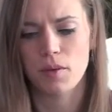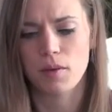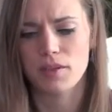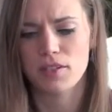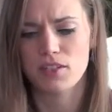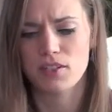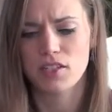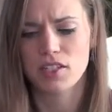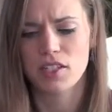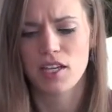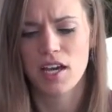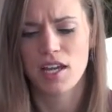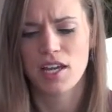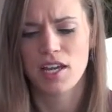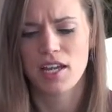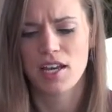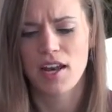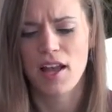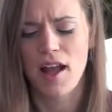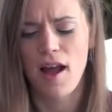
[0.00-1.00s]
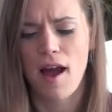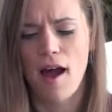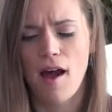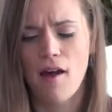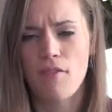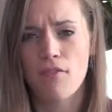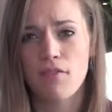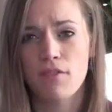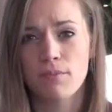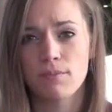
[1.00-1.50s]
And just cut it in
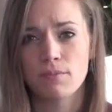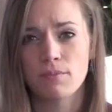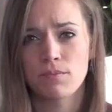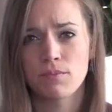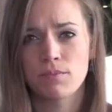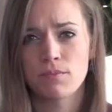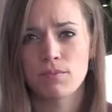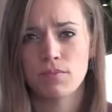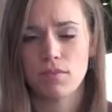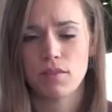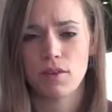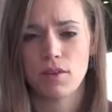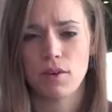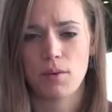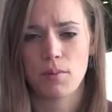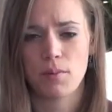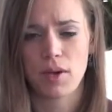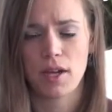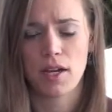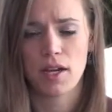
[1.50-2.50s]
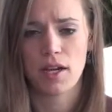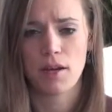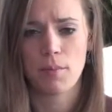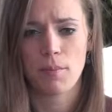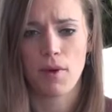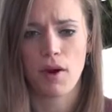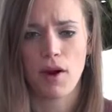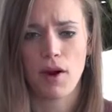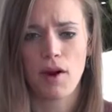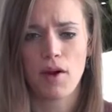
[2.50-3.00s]
half and break it
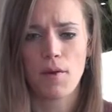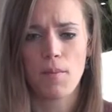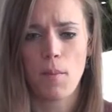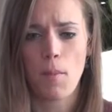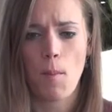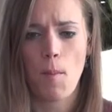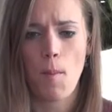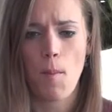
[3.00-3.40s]
apart